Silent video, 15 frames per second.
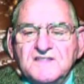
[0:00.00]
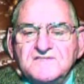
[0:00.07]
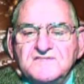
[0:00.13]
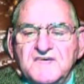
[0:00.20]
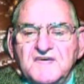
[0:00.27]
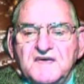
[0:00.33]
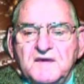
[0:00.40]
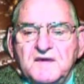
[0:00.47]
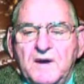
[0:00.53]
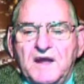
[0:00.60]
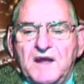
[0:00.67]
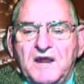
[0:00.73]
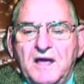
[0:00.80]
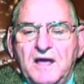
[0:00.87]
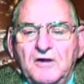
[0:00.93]
think
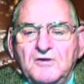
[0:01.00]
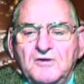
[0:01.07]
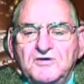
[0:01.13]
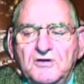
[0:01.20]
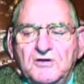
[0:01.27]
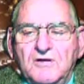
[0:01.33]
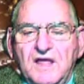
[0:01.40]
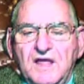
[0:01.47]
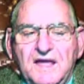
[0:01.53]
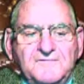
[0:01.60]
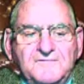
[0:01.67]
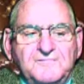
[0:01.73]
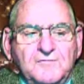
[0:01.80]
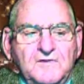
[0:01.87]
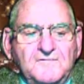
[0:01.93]
about how your
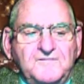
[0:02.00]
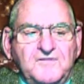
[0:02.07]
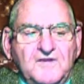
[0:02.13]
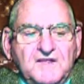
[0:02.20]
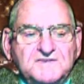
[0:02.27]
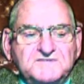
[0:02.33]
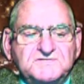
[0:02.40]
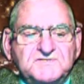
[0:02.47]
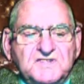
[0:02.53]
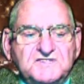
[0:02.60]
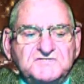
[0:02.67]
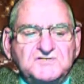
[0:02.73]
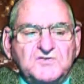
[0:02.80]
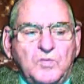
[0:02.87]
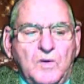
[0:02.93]
life reflects
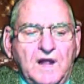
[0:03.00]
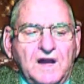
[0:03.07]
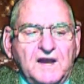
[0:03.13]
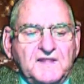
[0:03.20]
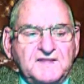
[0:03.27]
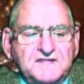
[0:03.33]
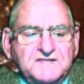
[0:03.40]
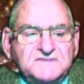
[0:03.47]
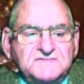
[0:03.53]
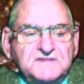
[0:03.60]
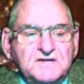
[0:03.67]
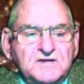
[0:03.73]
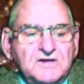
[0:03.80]
these qualities.